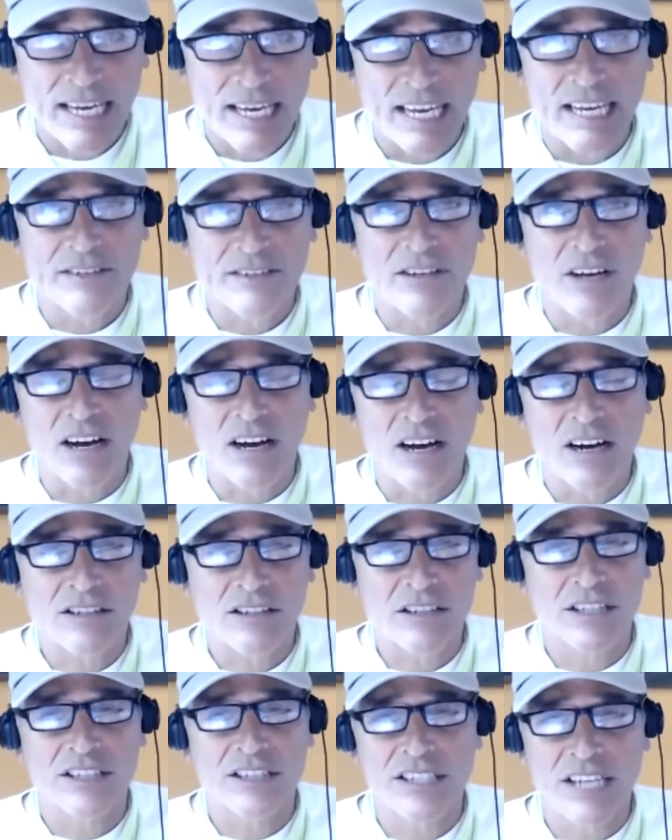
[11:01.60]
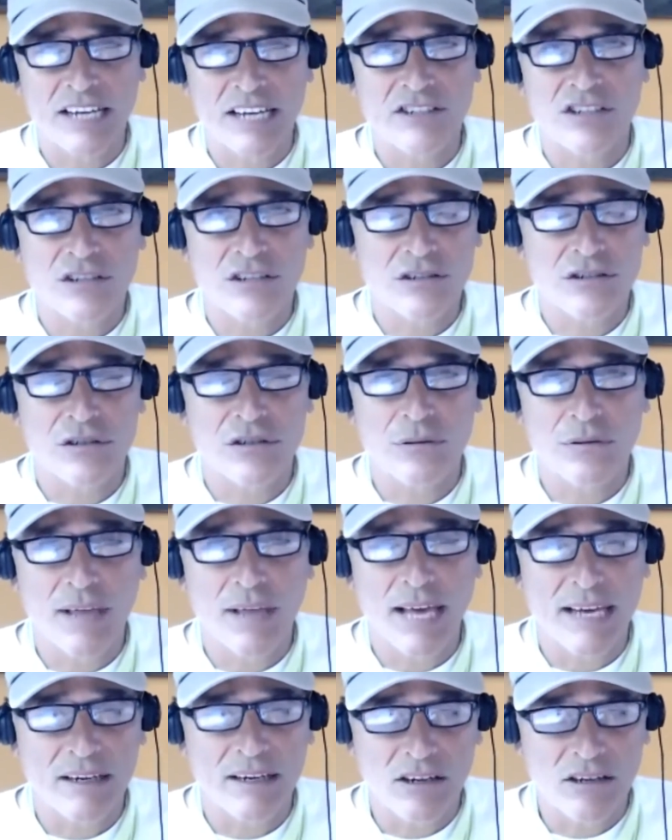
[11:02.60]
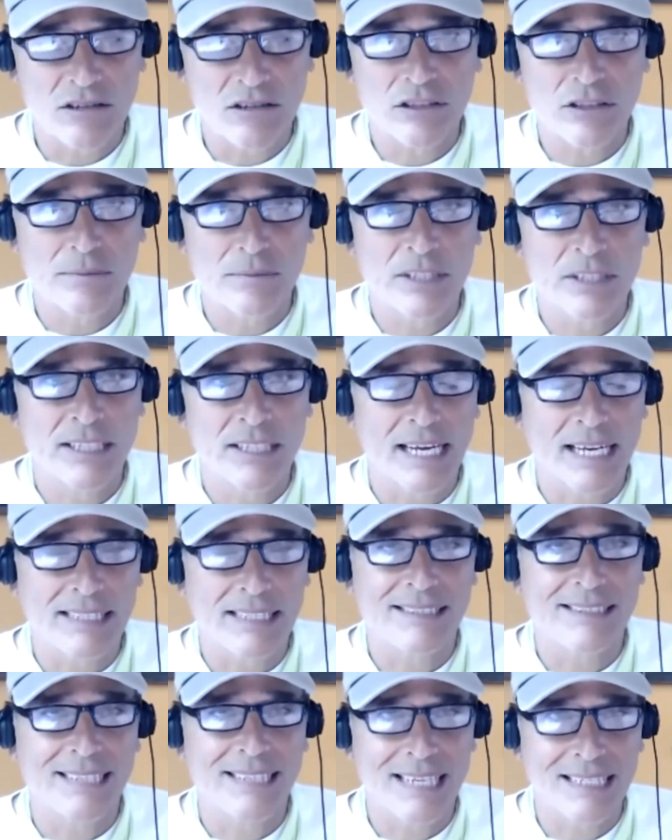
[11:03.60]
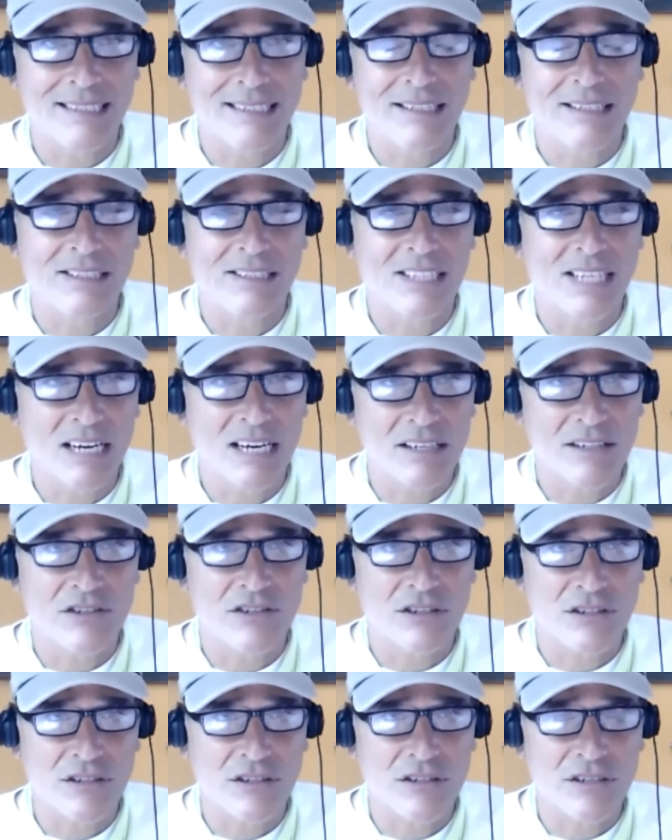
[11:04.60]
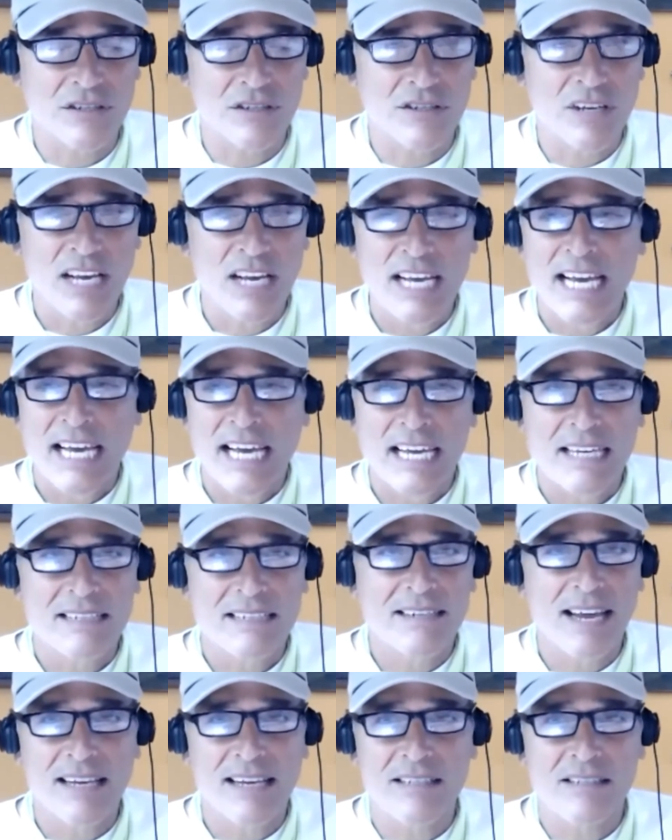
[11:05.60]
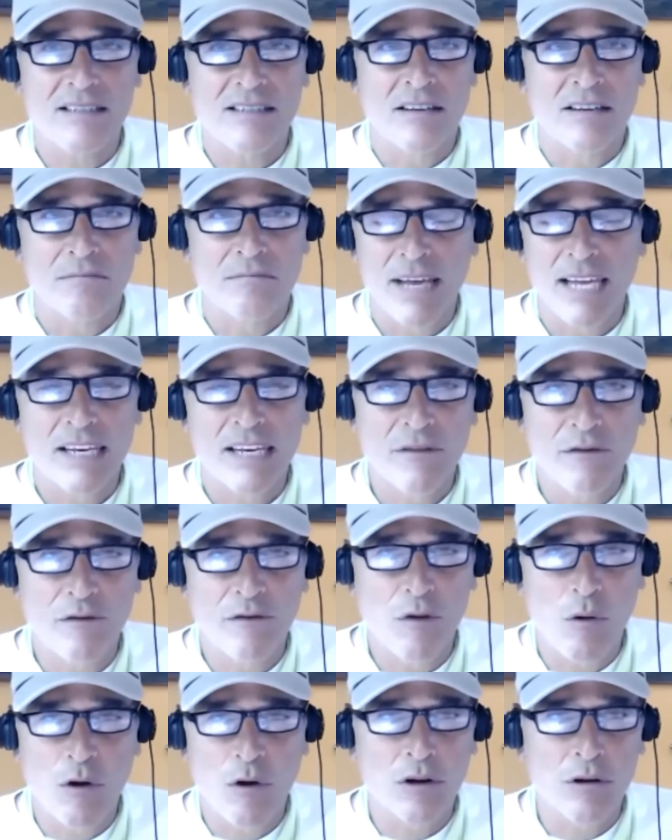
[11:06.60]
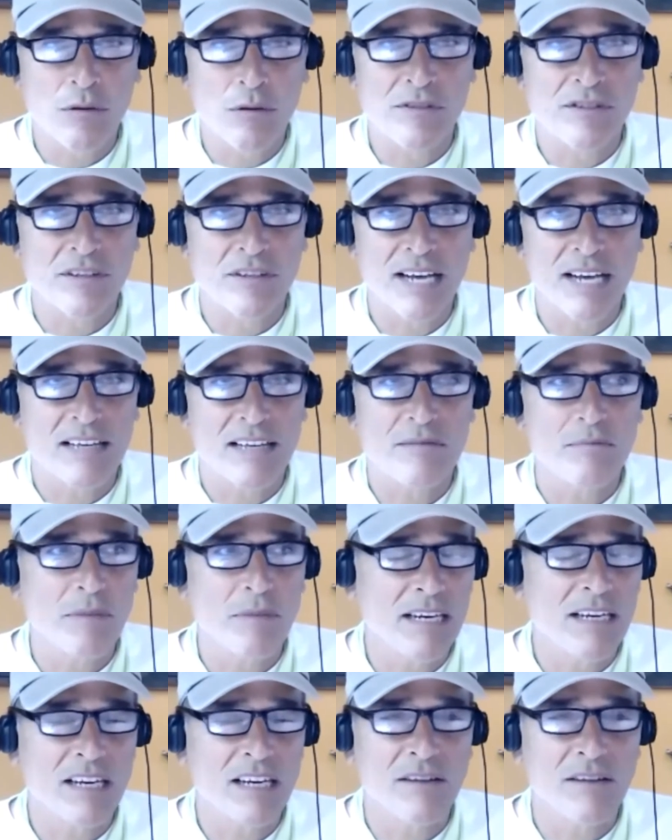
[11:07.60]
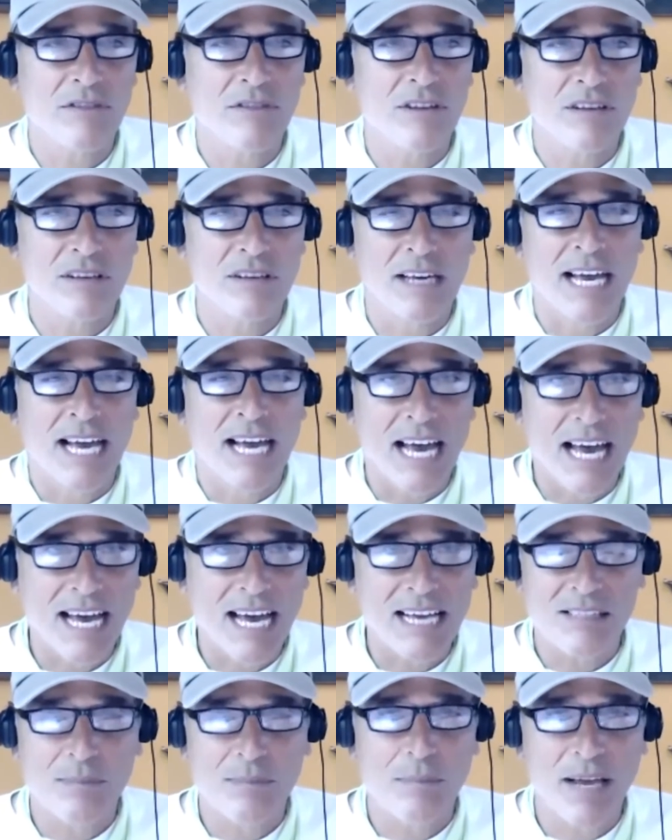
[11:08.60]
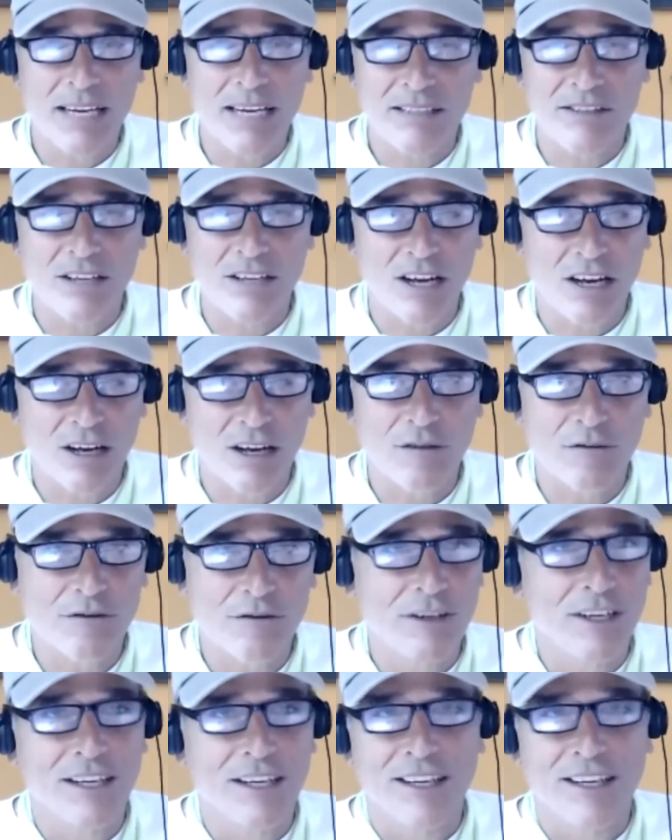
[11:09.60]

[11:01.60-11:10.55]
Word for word: and our connection to that ultimate extended consciousness. It takes many forms, it has many of the aspects of